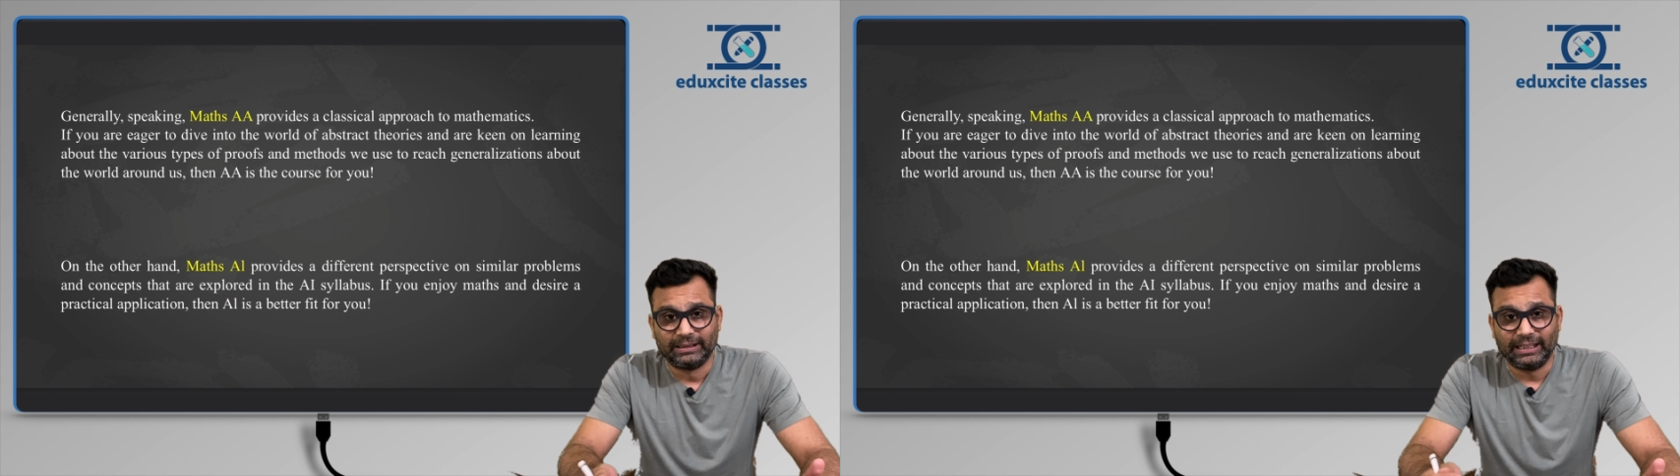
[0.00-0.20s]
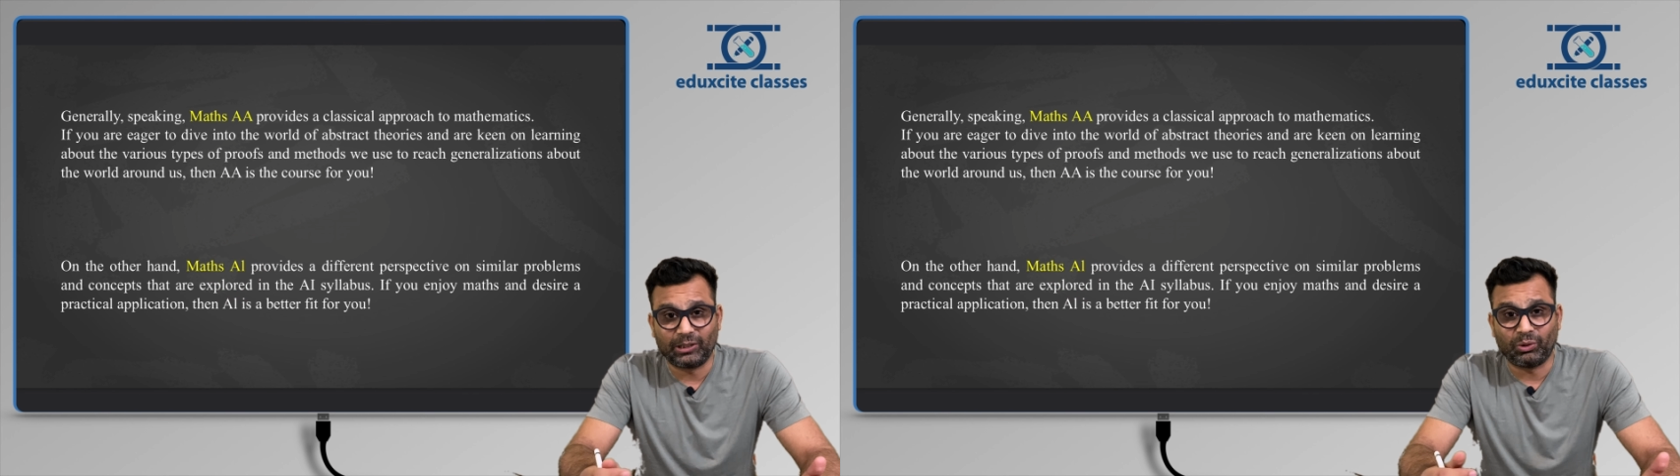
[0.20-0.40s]

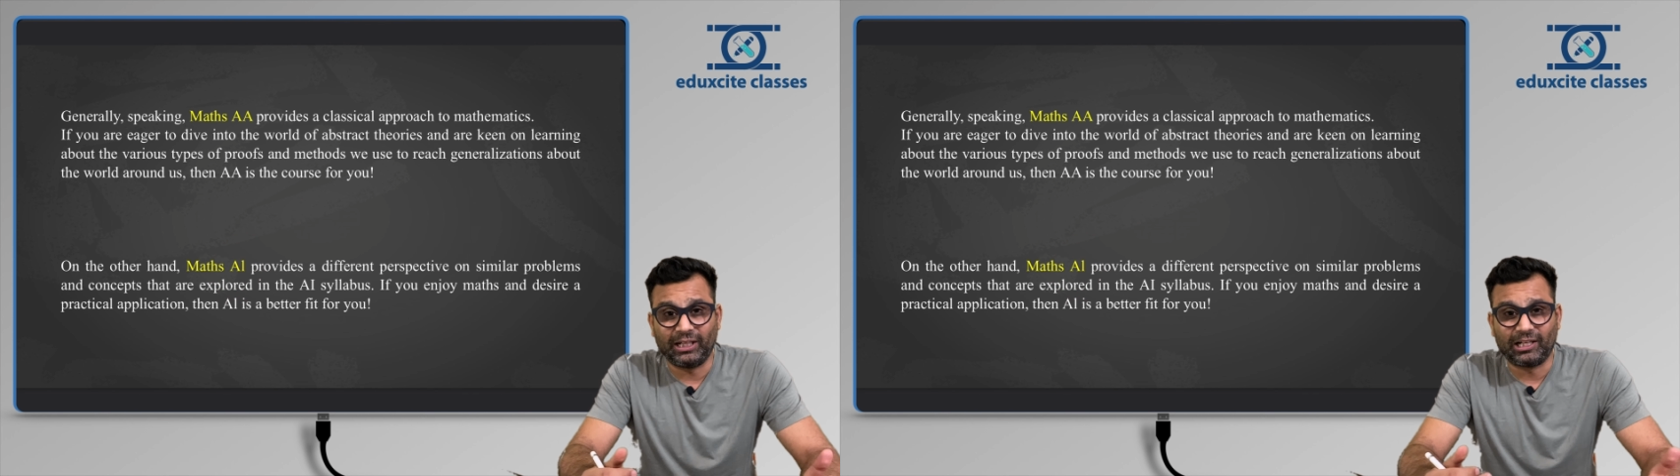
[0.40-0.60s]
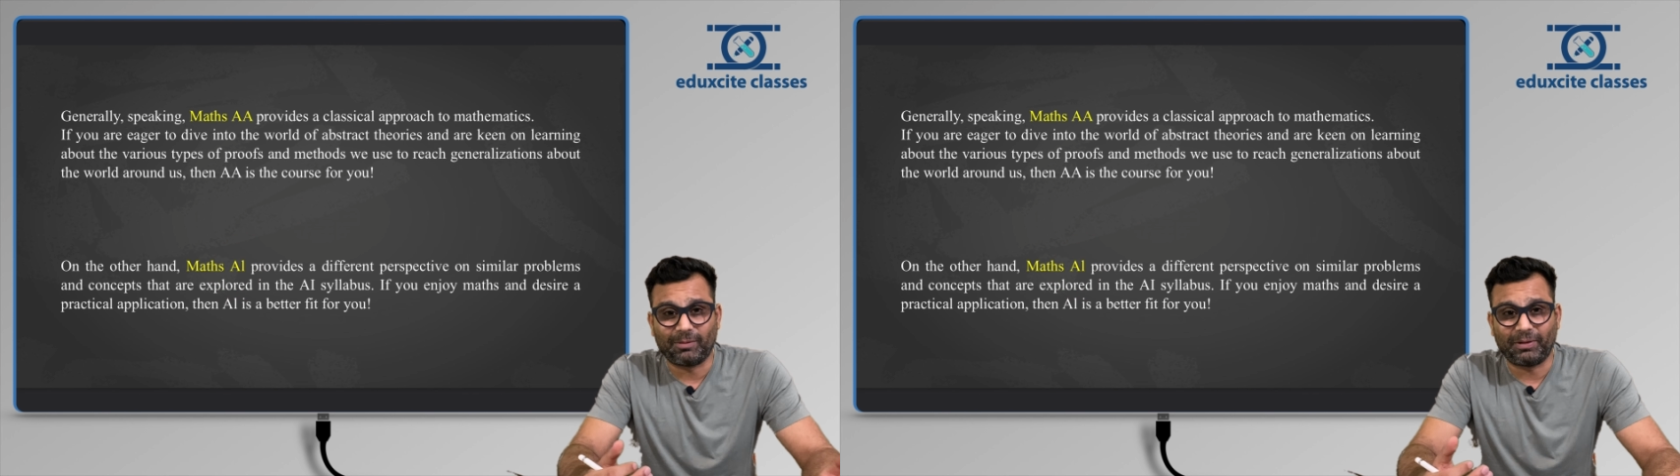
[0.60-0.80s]
It will
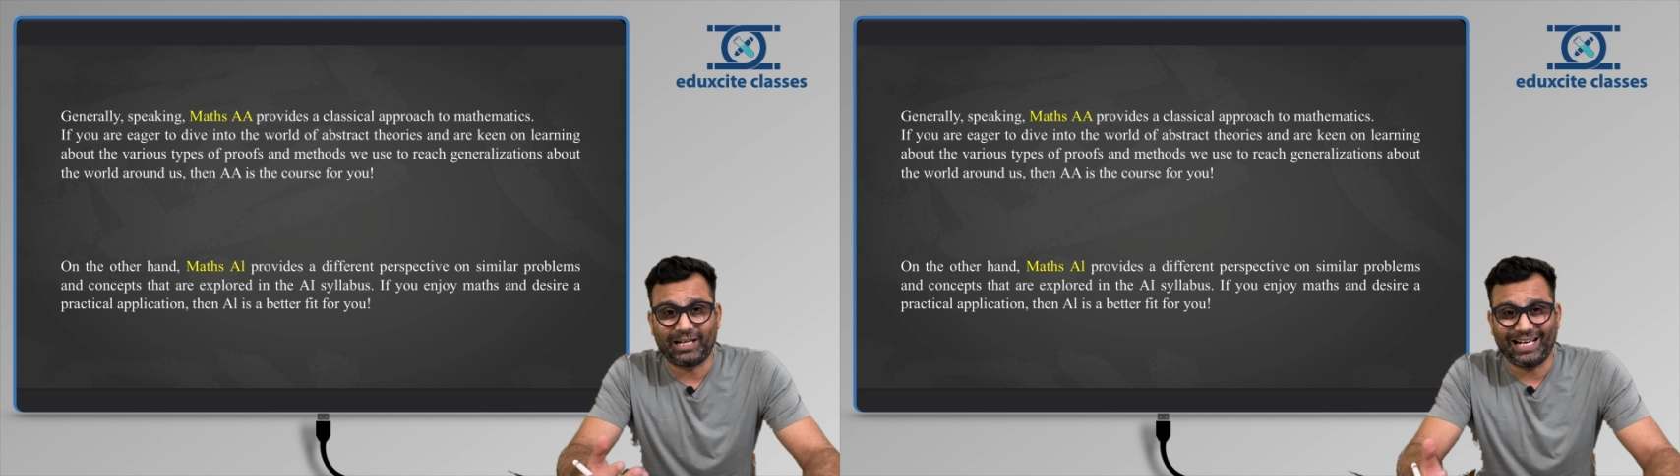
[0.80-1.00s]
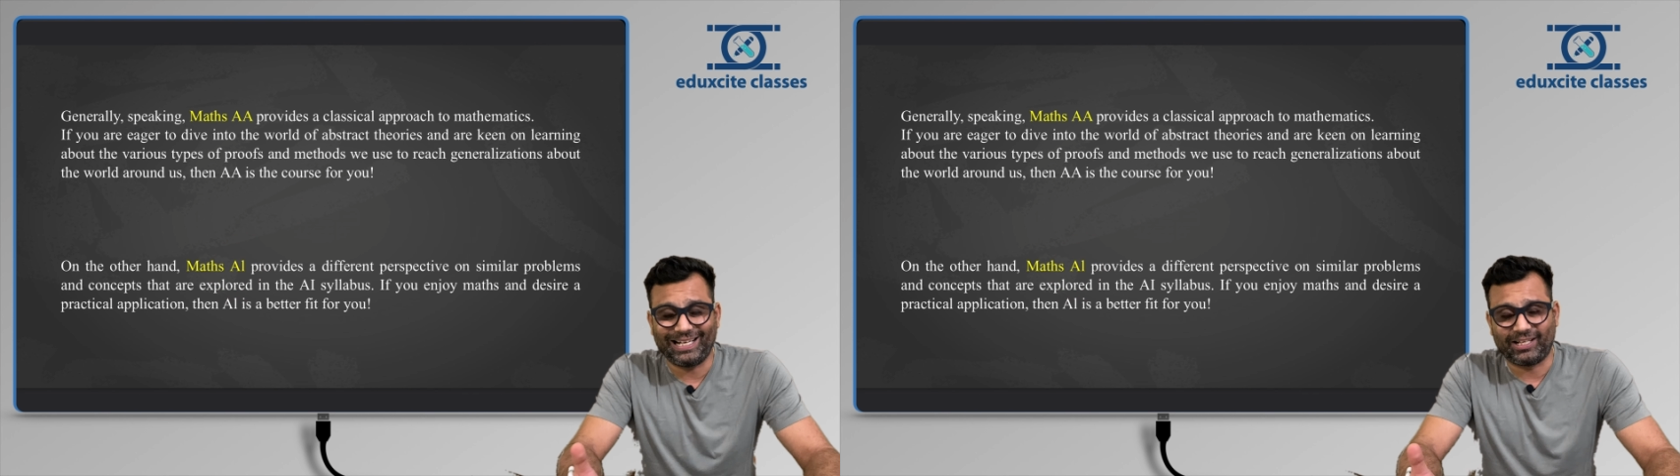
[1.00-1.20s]

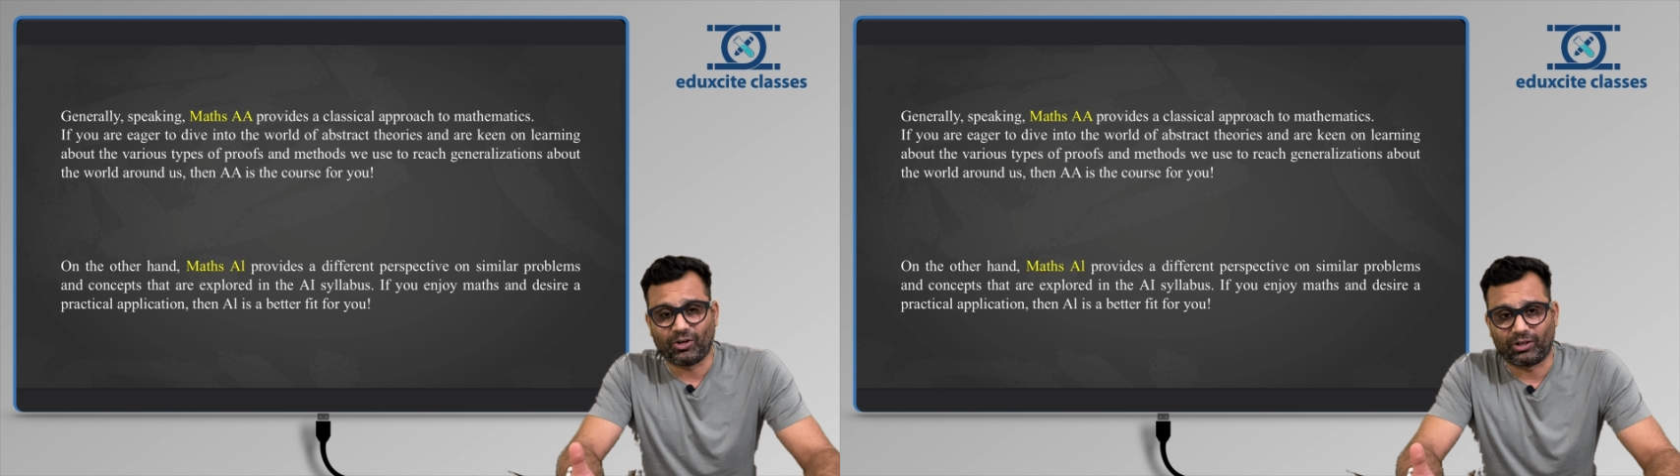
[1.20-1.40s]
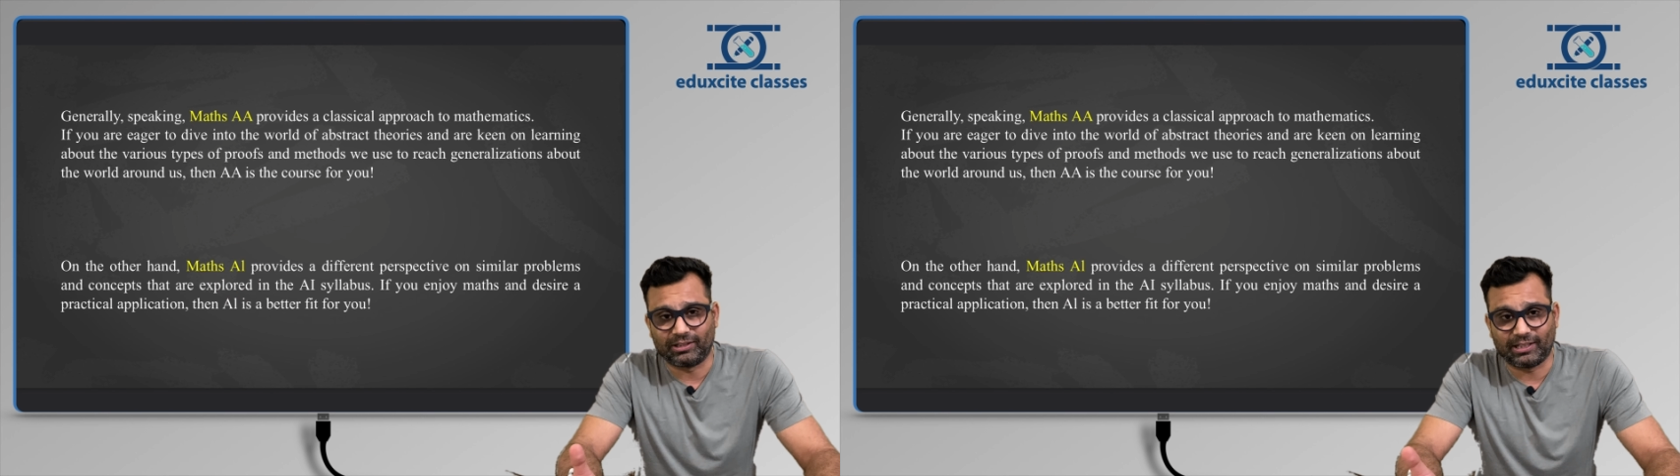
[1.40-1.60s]
interpret
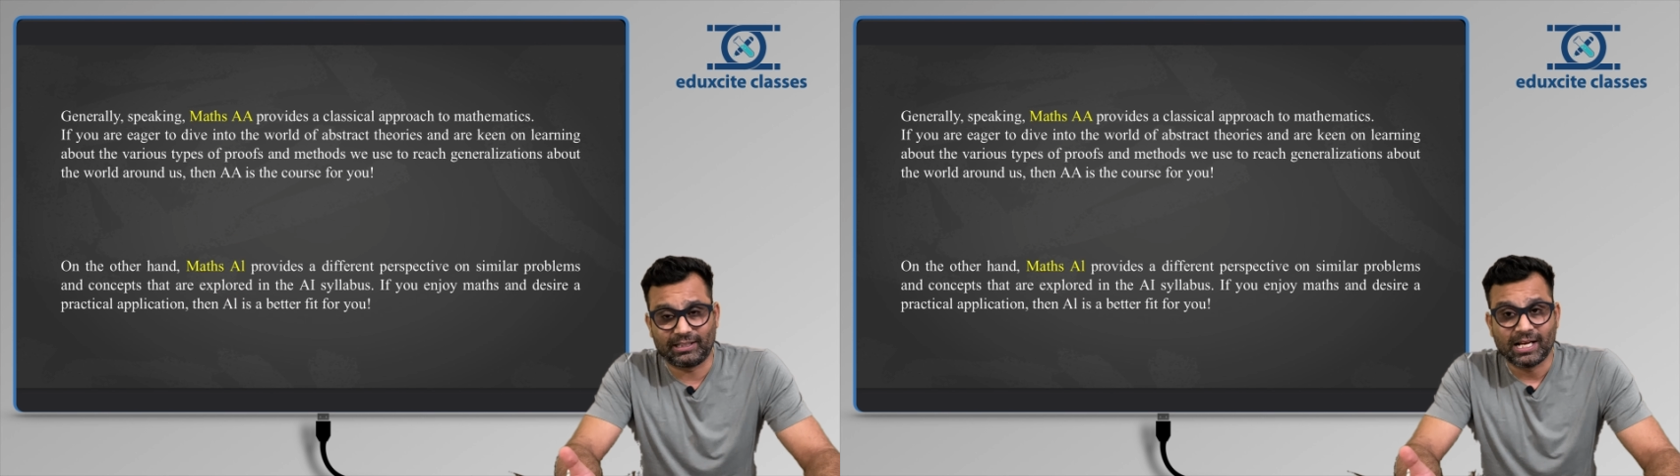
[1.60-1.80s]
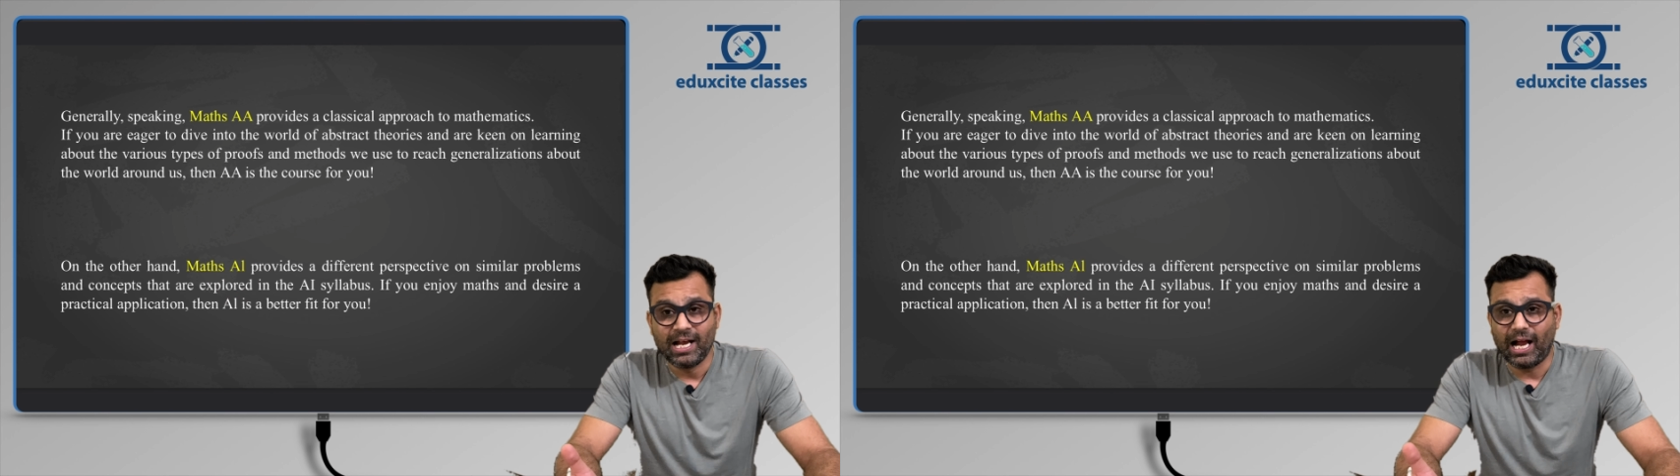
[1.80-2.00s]
your results.